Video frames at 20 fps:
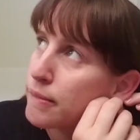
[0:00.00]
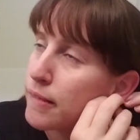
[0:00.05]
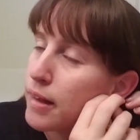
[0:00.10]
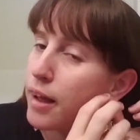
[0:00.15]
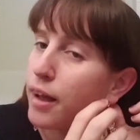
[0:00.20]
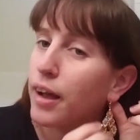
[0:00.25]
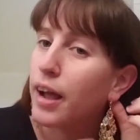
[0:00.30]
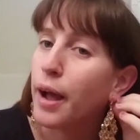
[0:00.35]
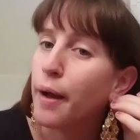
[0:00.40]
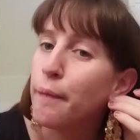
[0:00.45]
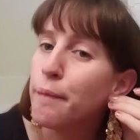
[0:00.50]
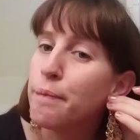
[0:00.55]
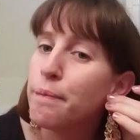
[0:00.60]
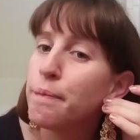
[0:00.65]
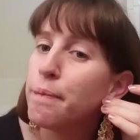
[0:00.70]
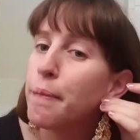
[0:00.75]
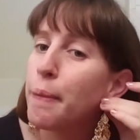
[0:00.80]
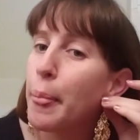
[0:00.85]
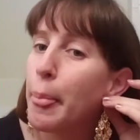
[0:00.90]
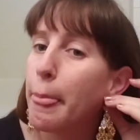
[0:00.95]
Okay.
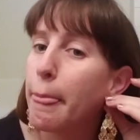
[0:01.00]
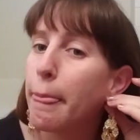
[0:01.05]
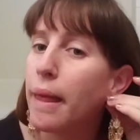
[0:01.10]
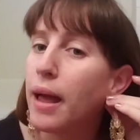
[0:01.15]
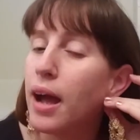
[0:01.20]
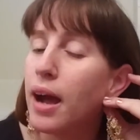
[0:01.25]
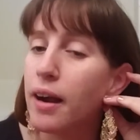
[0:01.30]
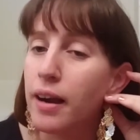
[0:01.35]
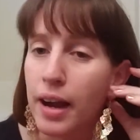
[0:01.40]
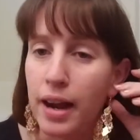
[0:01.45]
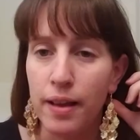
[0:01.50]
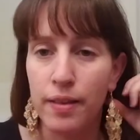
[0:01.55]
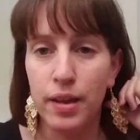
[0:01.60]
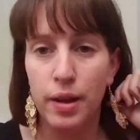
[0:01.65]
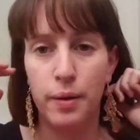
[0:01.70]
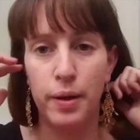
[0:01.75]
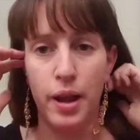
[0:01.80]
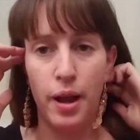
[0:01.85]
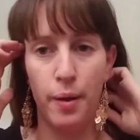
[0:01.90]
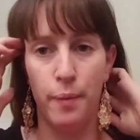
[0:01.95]
All right. There
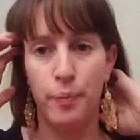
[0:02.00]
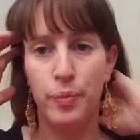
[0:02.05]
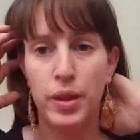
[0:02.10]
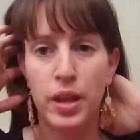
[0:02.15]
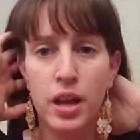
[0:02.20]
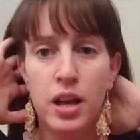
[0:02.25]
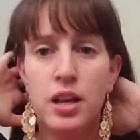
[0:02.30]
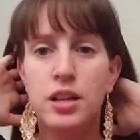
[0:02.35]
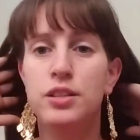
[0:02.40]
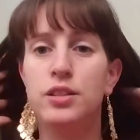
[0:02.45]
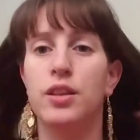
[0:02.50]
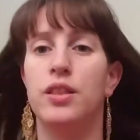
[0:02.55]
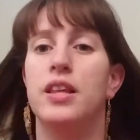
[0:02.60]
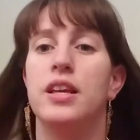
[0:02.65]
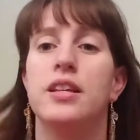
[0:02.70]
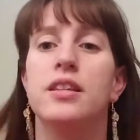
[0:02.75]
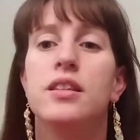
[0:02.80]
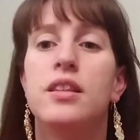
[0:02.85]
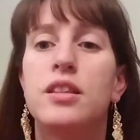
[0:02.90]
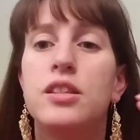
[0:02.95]
we go. So
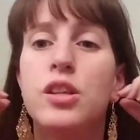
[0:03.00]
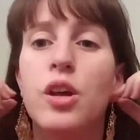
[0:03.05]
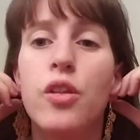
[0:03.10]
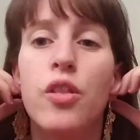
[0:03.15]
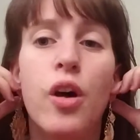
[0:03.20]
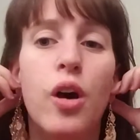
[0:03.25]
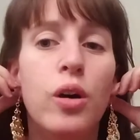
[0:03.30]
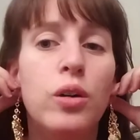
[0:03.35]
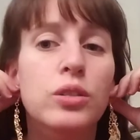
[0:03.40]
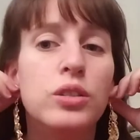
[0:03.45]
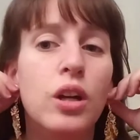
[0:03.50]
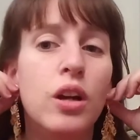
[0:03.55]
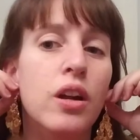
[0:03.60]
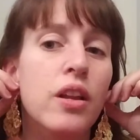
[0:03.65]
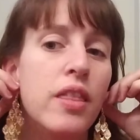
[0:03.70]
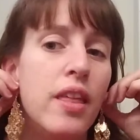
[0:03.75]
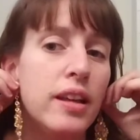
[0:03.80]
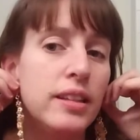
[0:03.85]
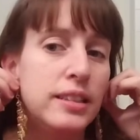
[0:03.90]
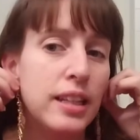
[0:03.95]
those are
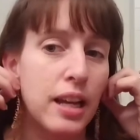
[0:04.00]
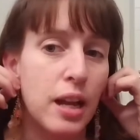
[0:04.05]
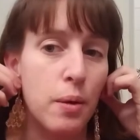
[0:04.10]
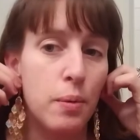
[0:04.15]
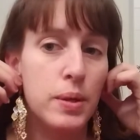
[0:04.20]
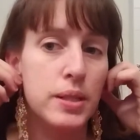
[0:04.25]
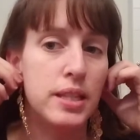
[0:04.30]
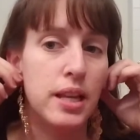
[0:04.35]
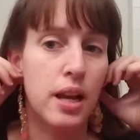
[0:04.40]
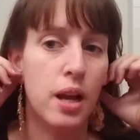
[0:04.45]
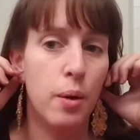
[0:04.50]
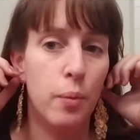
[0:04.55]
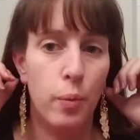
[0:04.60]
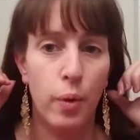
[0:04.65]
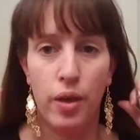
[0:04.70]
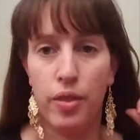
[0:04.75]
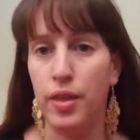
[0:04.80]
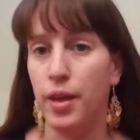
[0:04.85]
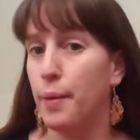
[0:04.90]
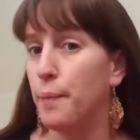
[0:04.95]
the second ones that come
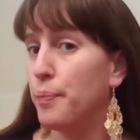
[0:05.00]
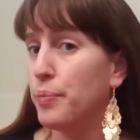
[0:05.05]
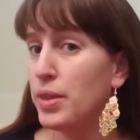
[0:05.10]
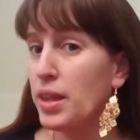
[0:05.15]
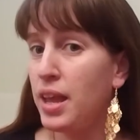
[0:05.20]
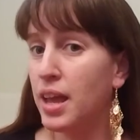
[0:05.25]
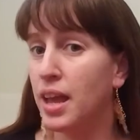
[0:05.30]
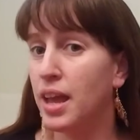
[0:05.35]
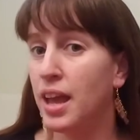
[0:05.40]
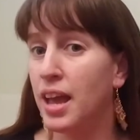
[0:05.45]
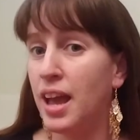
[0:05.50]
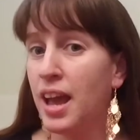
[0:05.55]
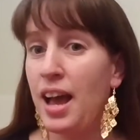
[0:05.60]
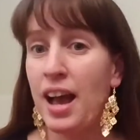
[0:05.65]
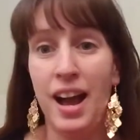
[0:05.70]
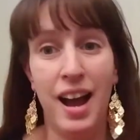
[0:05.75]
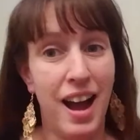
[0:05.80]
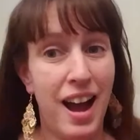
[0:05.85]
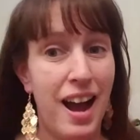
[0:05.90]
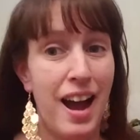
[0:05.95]
with it.
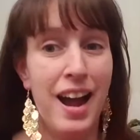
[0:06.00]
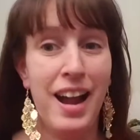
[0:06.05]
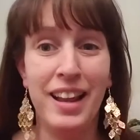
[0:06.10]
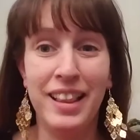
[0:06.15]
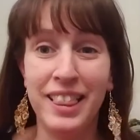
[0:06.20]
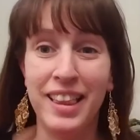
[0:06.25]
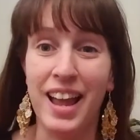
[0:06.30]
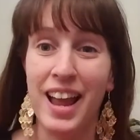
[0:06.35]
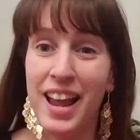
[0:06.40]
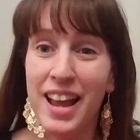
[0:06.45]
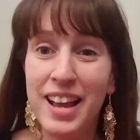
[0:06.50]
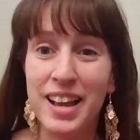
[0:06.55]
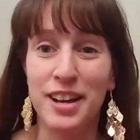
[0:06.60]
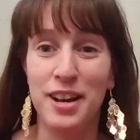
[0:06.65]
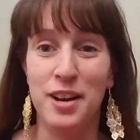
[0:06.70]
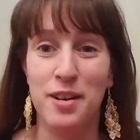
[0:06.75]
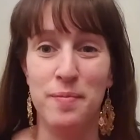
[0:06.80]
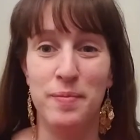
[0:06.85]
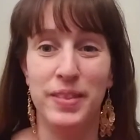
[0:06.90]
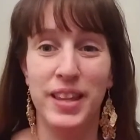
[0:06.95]
I like
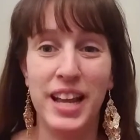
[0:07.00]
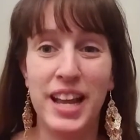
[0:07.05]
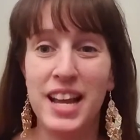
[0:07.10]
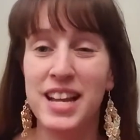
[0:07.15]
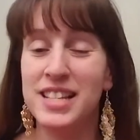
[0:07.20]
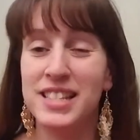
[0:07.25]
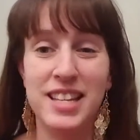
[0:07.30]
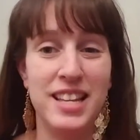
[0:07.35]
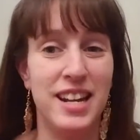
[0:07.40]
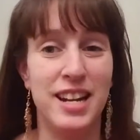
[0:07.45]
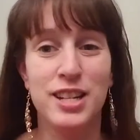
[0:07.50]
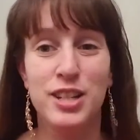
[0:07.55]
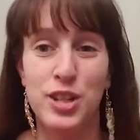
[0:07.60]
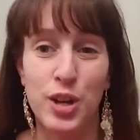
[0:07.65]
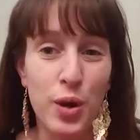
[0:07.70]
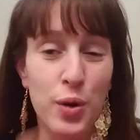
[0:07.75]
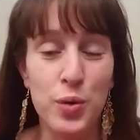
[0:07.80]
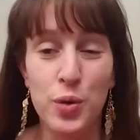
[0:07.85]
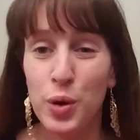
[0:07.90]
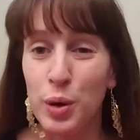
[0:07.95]
them. Like I said, I
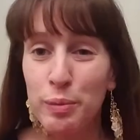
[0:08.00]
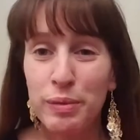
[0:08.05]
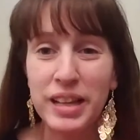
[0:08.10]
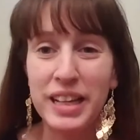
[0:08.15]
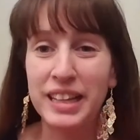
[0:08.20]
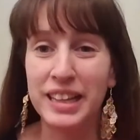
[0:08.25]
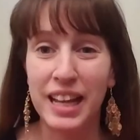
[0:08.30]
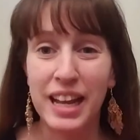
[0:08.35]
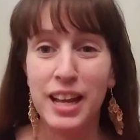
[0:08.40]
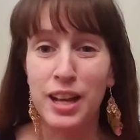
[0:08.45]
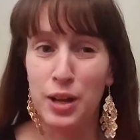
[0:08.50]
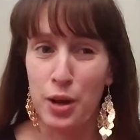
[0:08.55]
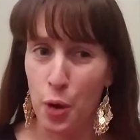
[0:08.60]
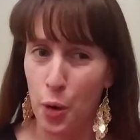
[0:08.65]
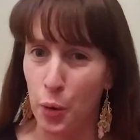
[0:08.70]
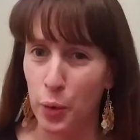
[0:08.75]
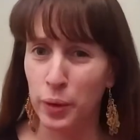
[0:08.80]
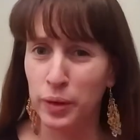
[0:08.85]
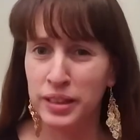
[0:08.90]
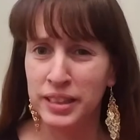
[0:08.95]
don't normally like
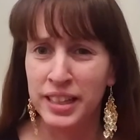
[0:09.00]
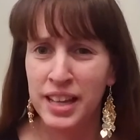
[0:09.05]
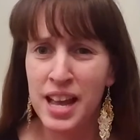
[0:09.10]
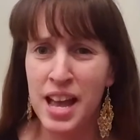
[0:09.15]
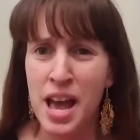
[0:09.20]
gold,